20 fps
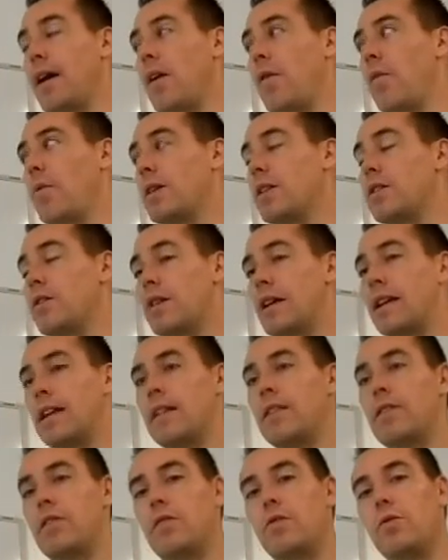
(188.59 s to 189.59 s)
When you get
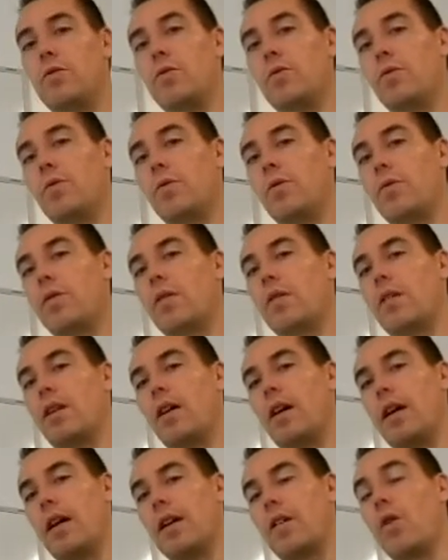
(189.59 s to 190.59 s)
into
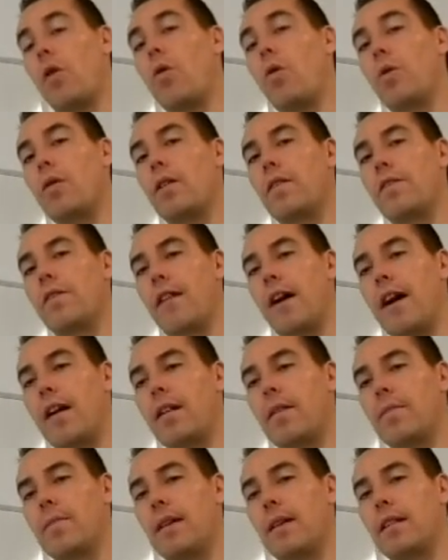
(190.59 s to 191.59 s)
a cold
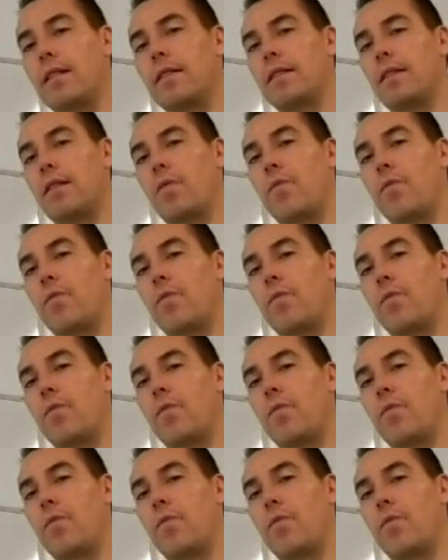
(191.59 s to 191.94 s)
environment